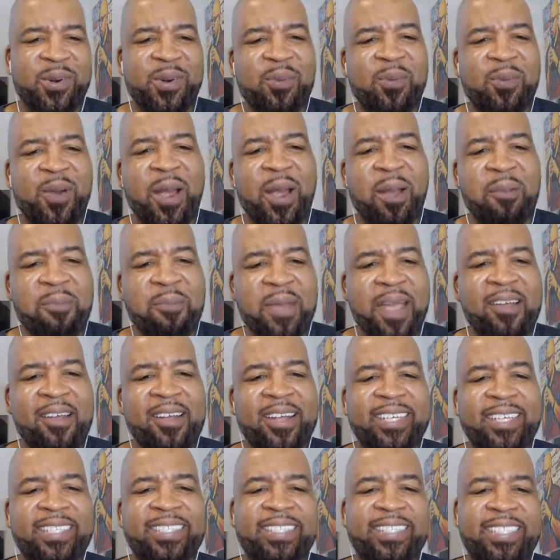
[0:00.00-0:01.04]
where
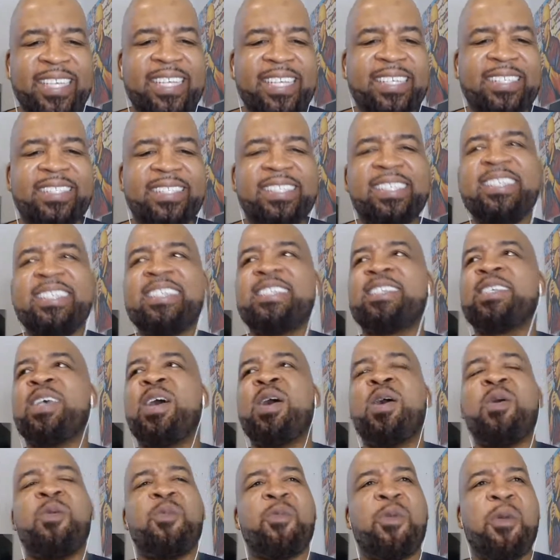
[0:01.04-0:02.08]
American citizens
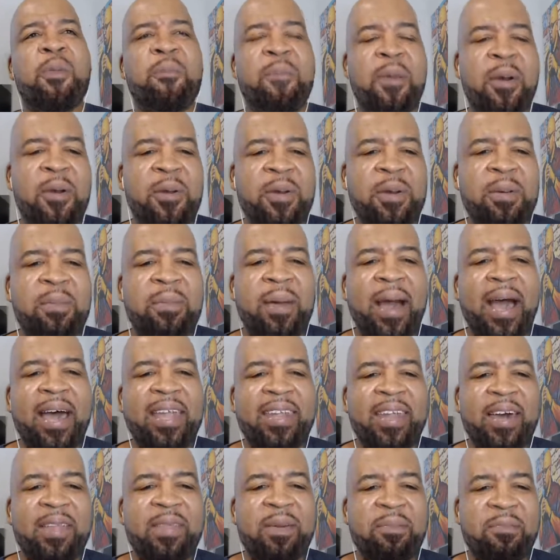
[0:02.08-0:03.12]
were murdered by
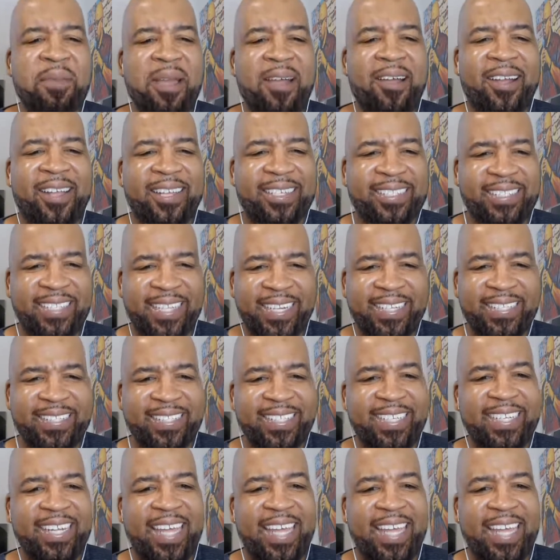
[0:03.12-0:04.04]
another American citizen.